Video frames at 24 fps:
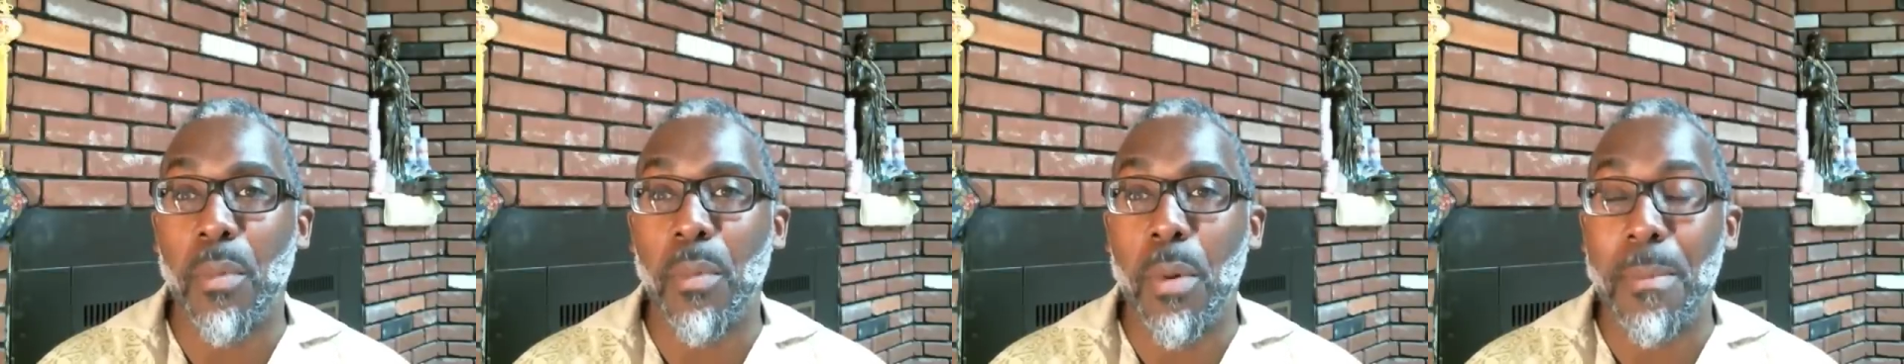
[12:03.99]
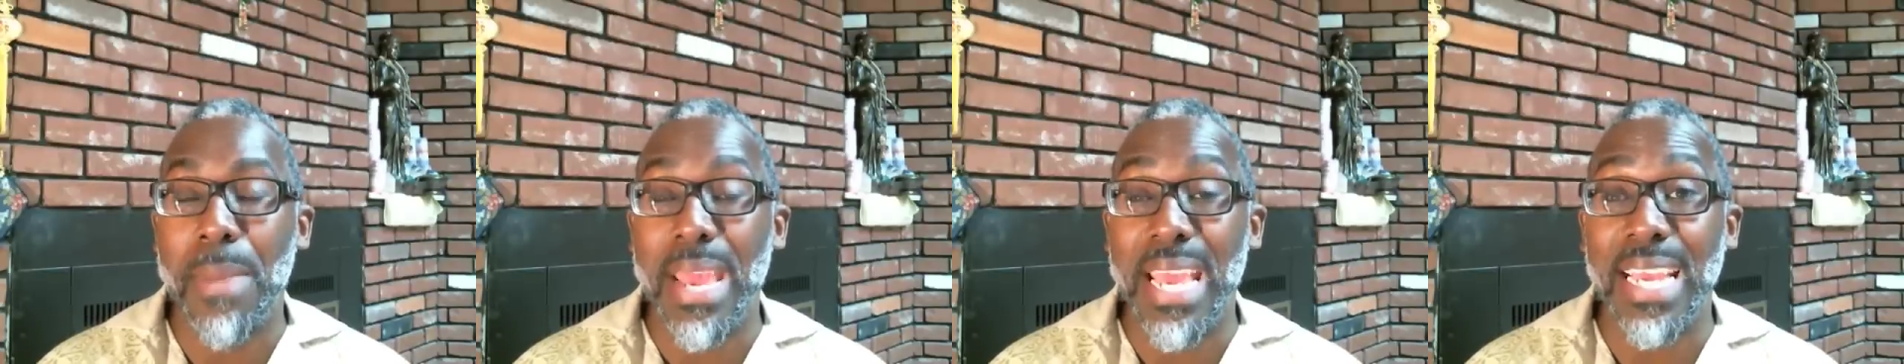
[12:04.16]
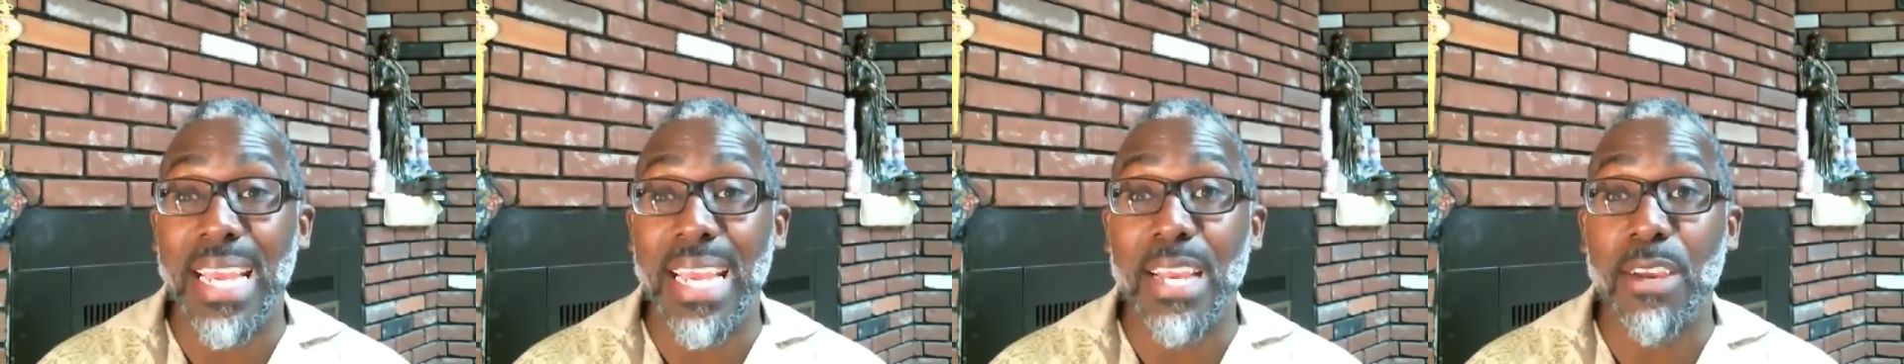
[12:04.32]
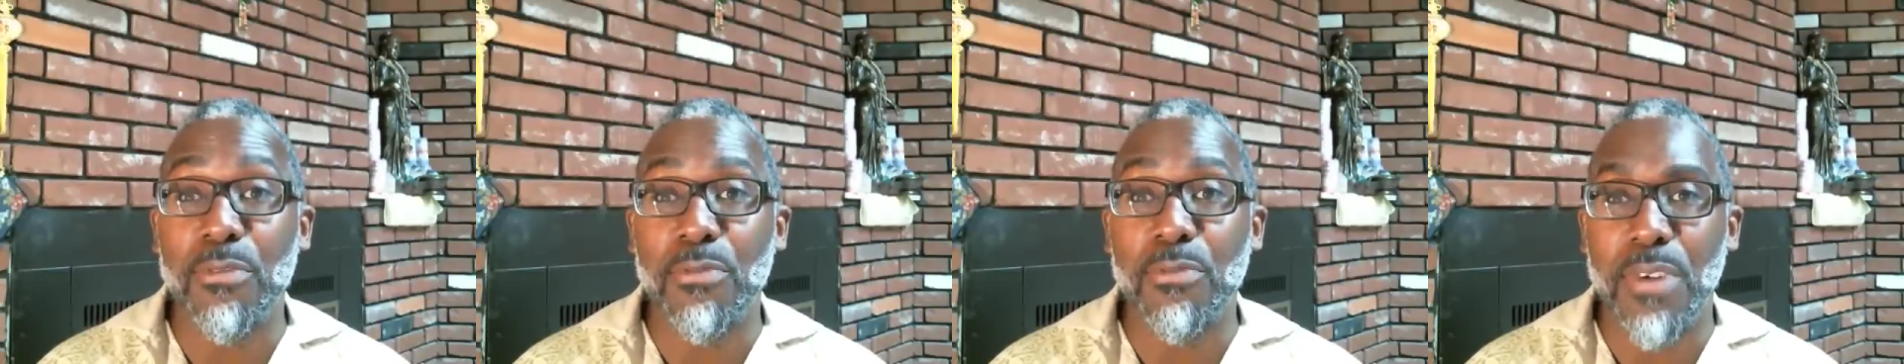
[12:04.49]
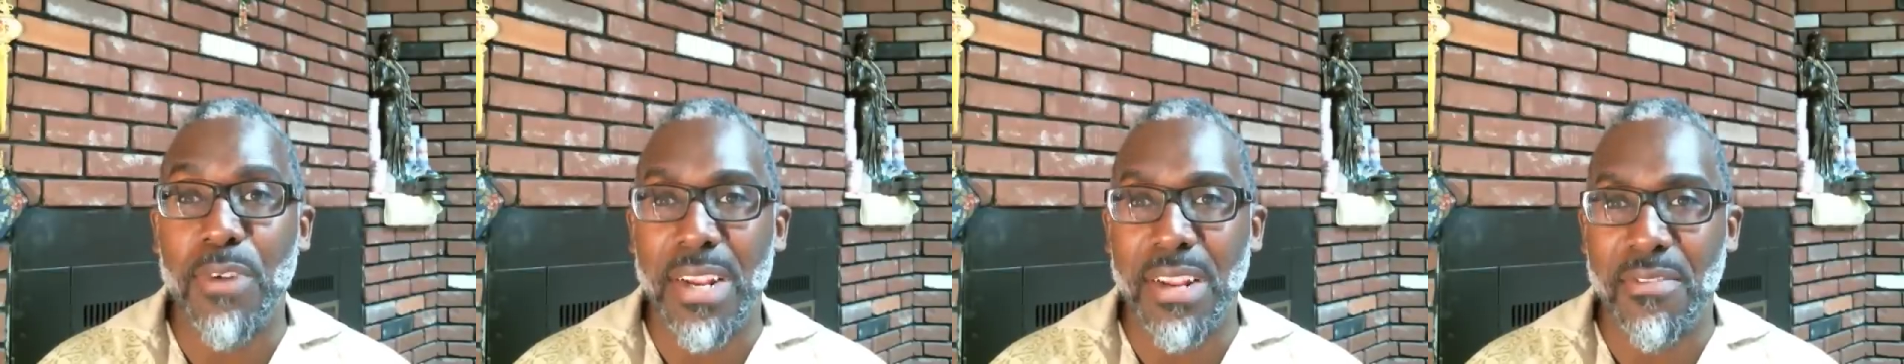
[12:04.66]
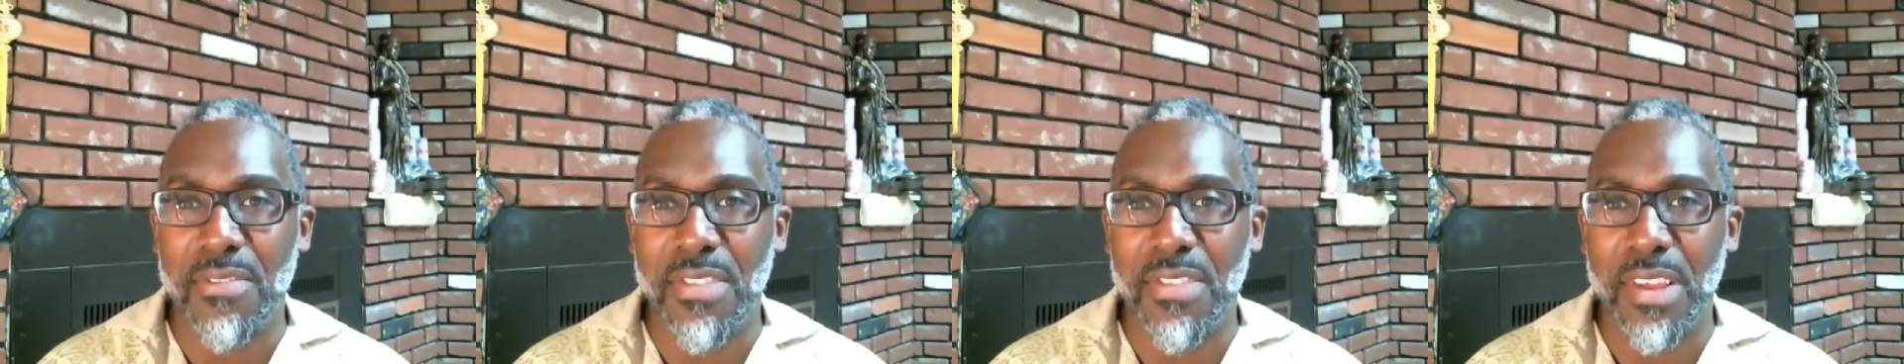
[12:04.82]
were making
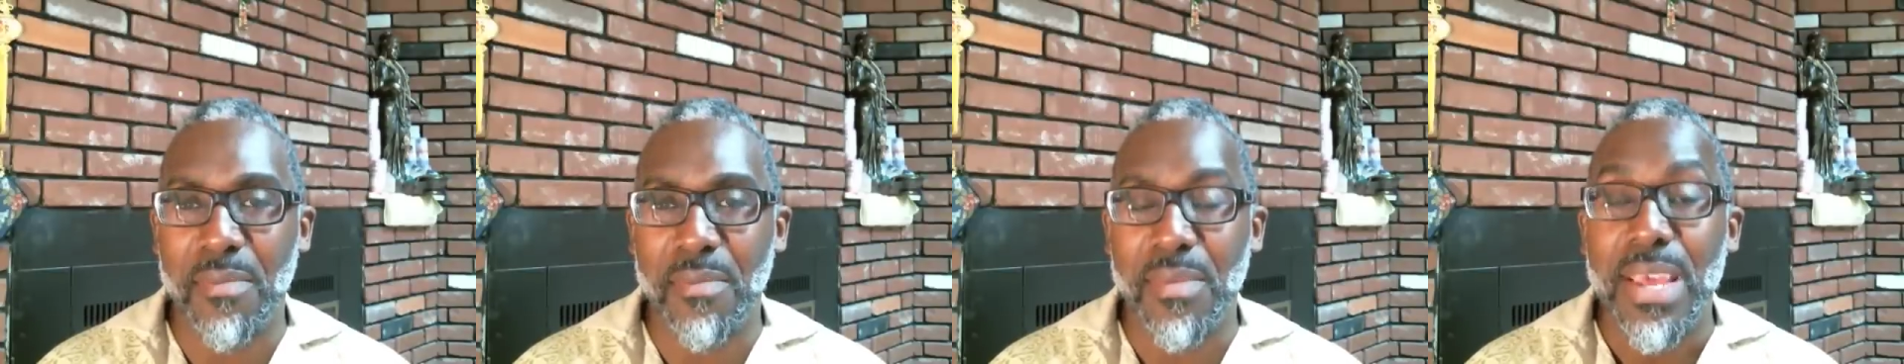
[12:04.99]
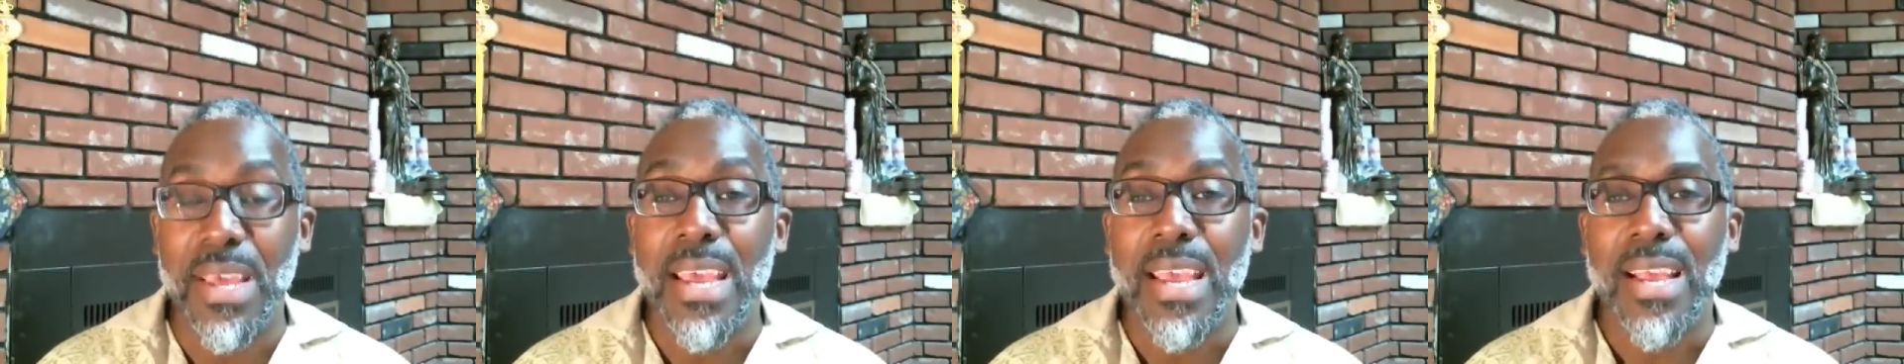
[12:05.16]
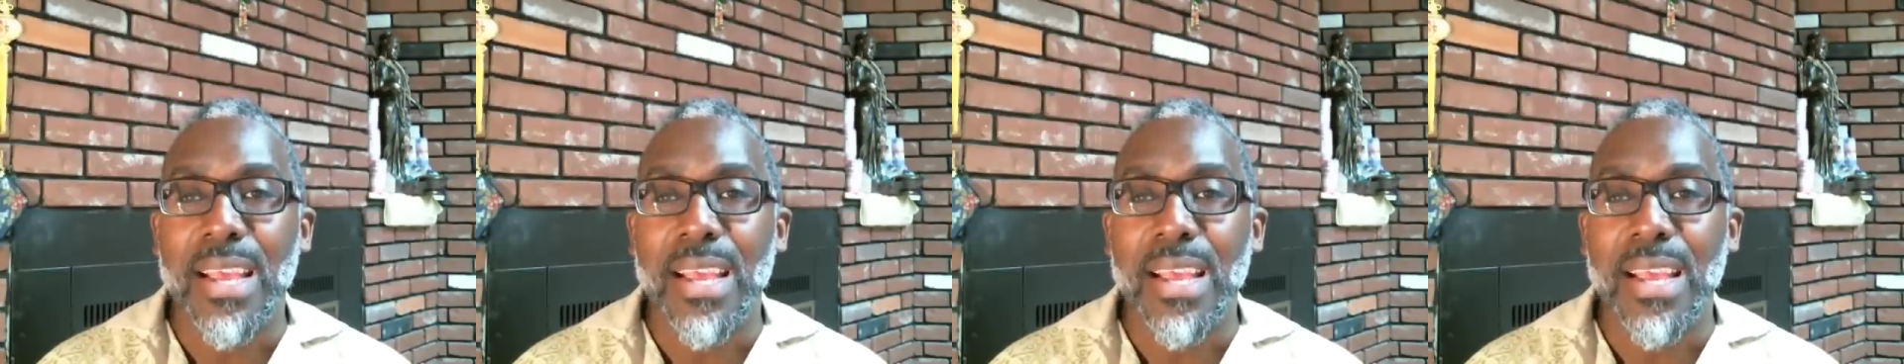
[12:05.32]
fun of them,